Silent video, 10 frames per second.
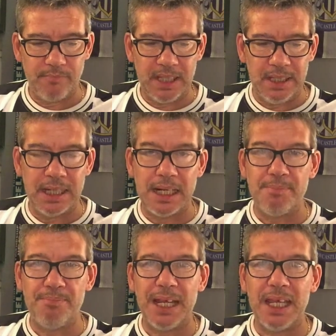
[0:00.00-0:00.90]

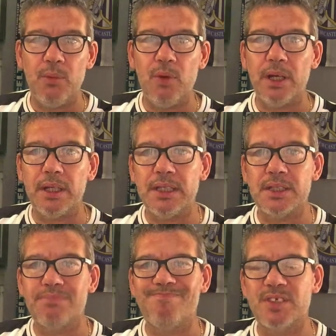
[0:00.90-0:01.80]
Miggy worked
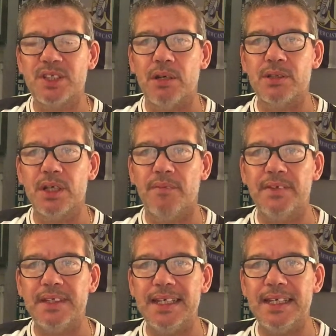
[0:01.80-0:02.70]
his socks off the day